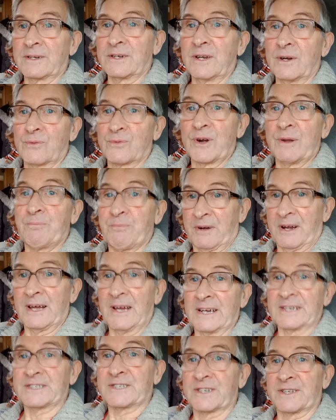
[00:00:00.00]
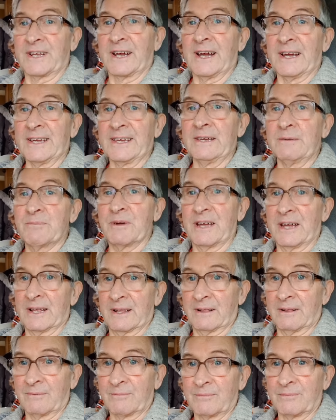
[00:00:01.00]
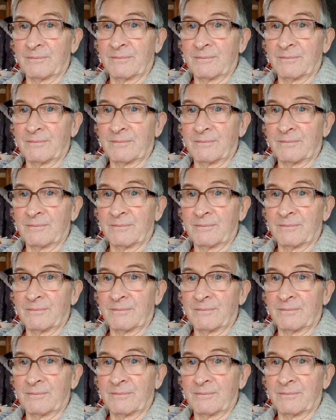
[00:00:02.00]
you reply to that email?